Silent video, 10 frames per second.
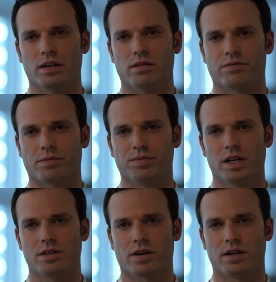million for
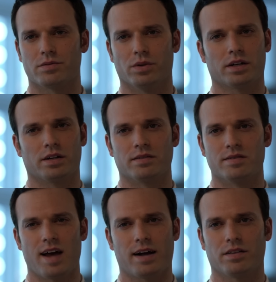plagiarized work in
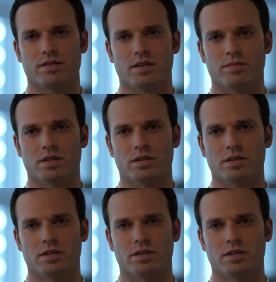exactly the same